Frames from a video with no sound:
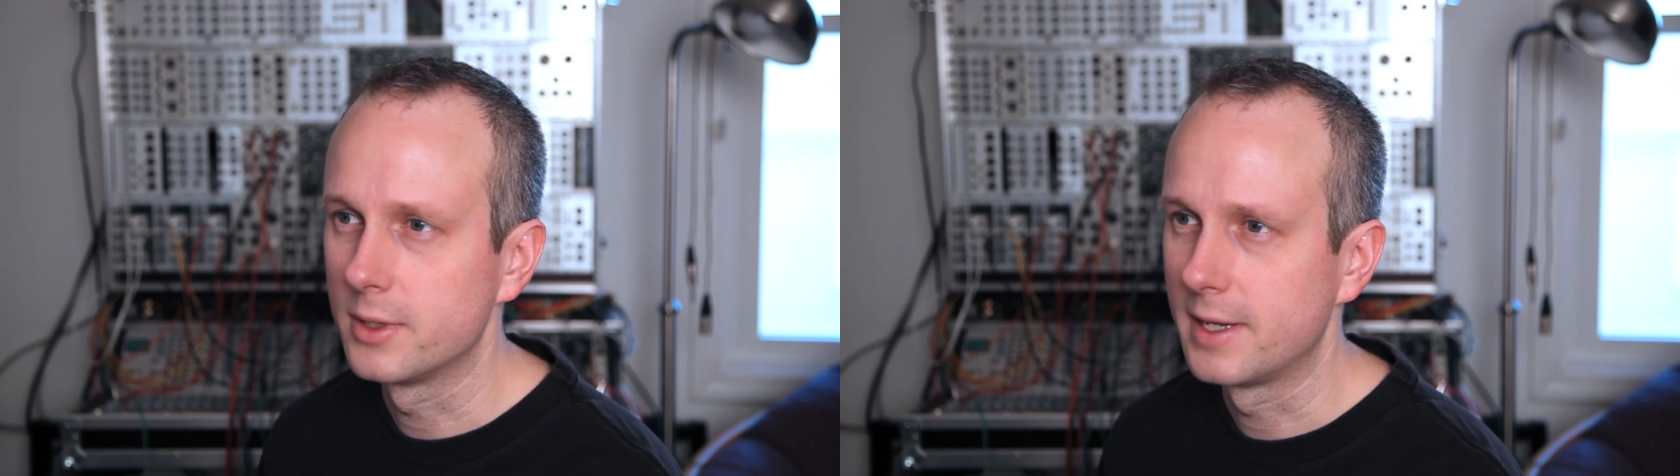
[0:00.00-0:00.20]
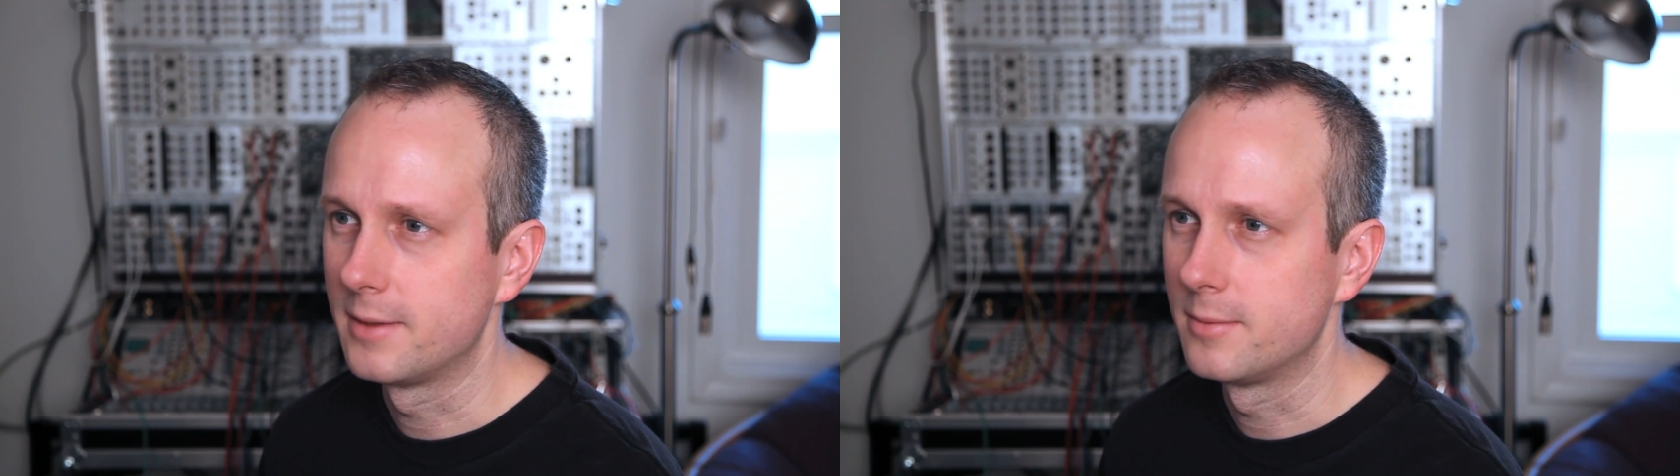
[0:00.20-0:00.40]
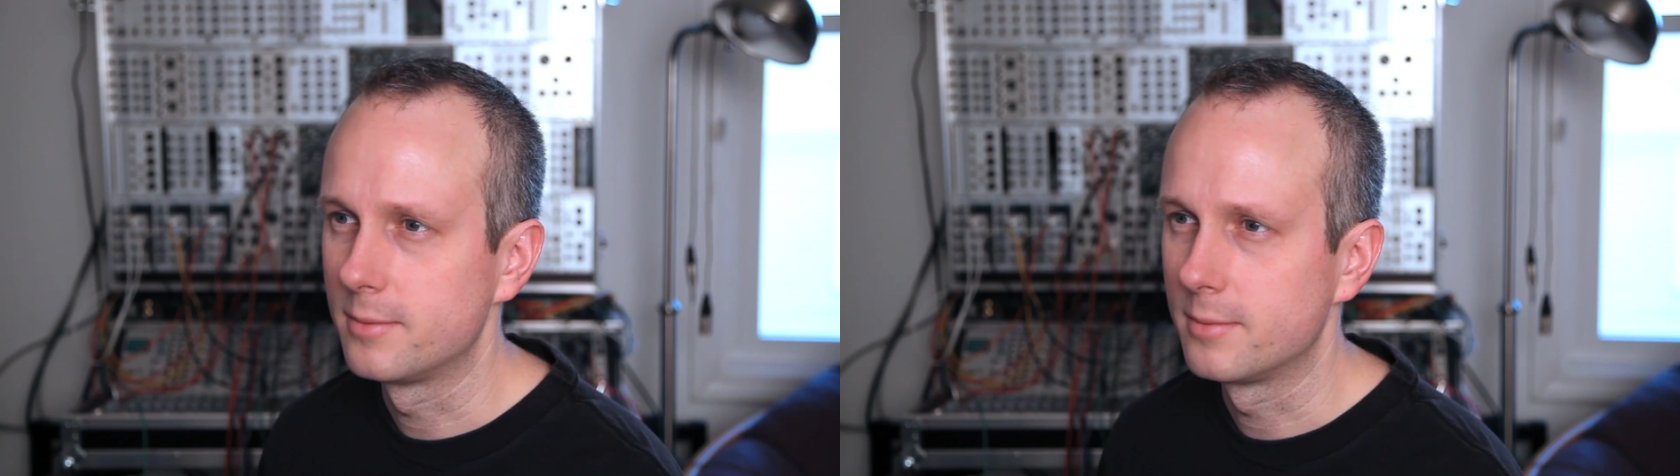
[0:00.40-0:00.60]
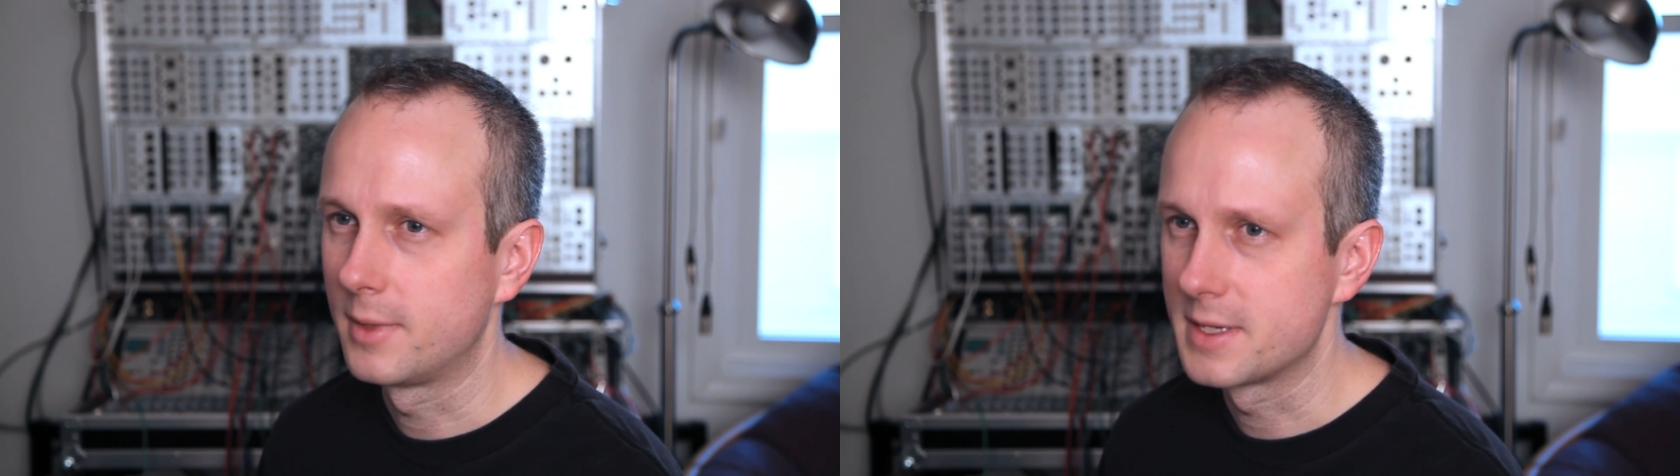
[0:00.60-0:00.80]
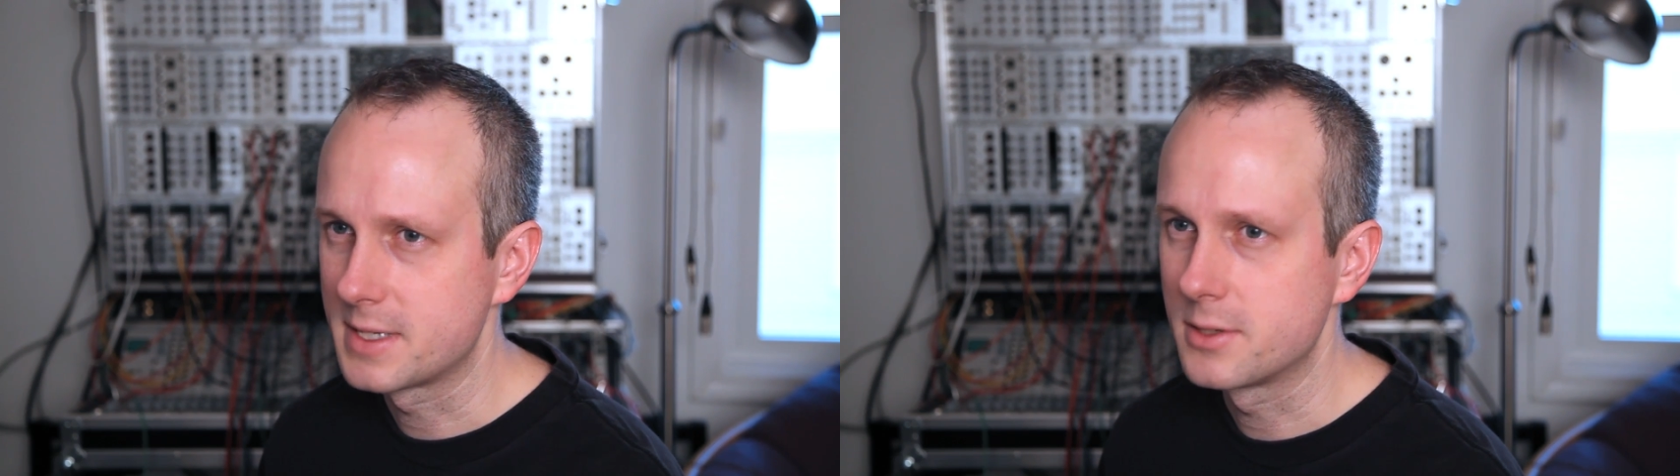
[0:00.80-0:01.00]
and
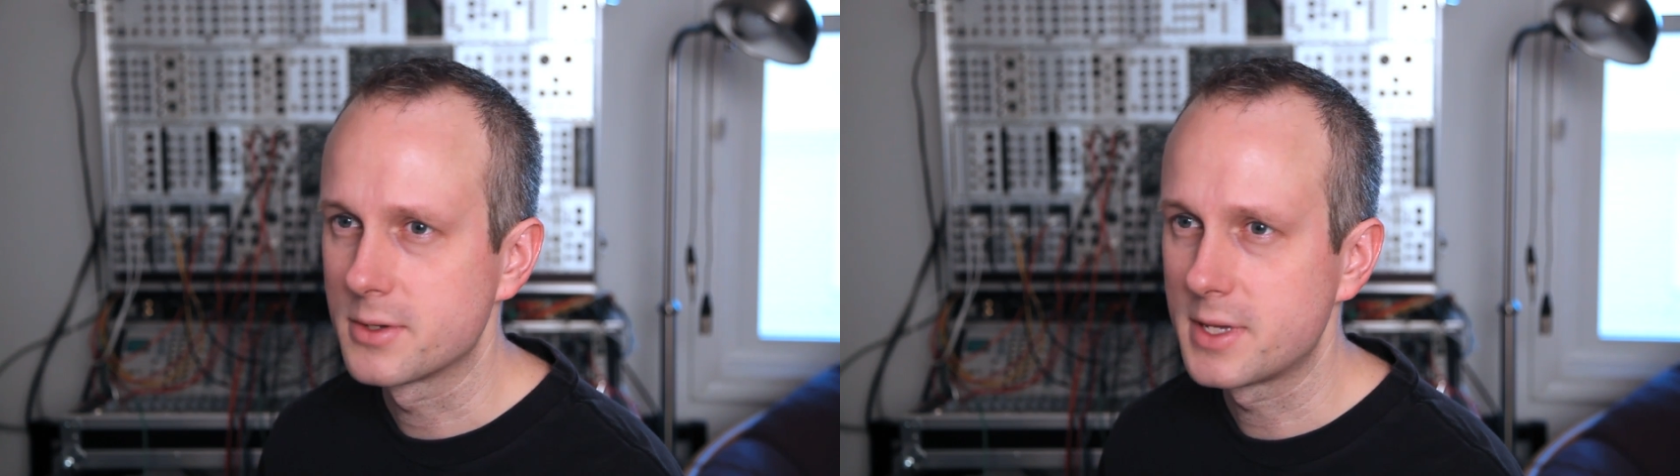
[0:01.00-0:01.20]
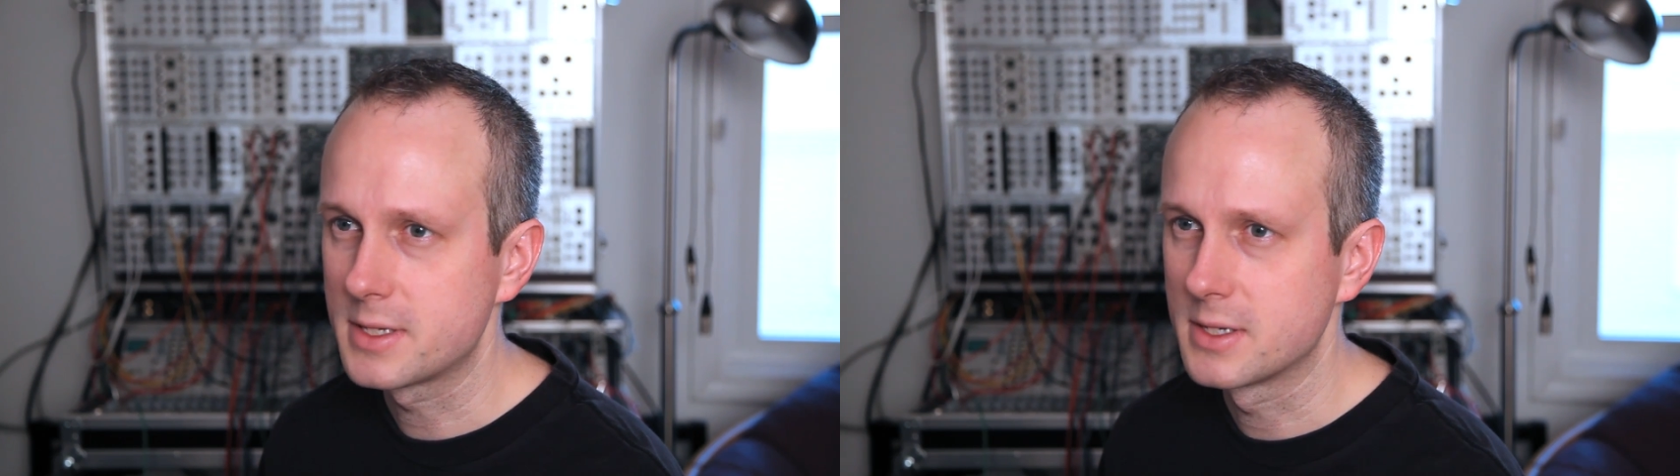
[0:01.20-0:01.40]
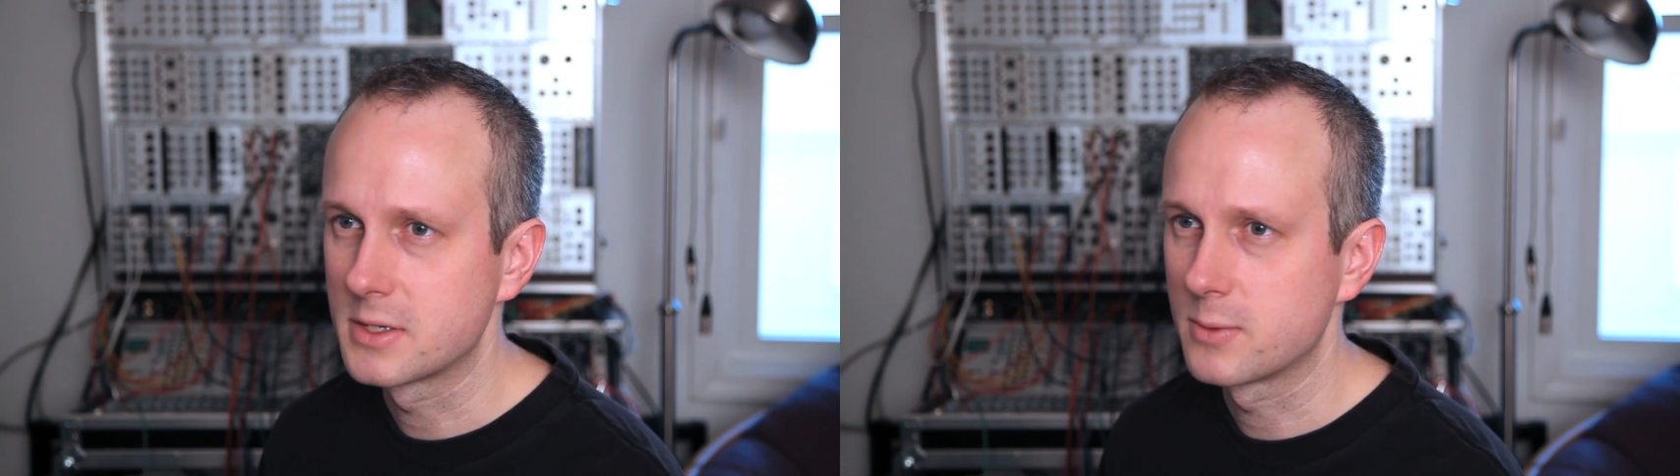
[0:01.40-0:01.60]
my senior thesis